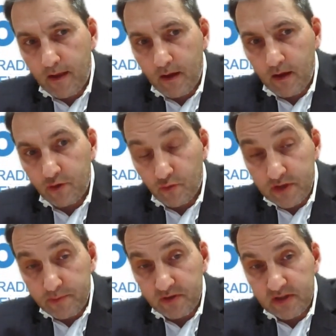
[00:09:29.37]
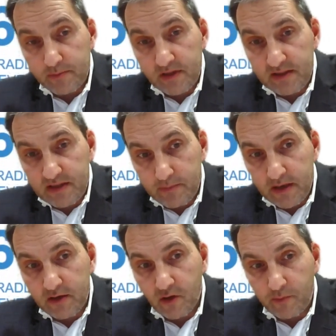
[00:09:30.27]
the responsibility and
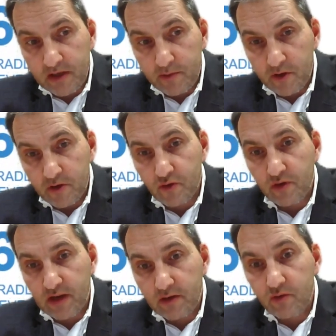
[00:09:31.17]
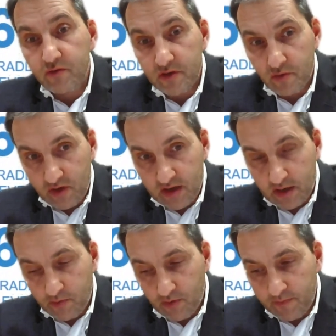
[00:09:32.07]
made commitment to get to zero
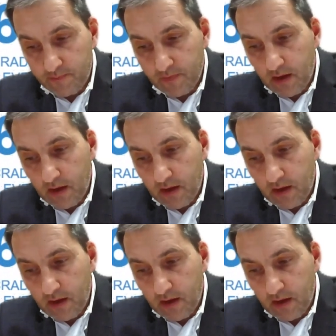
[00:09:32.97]
carbon.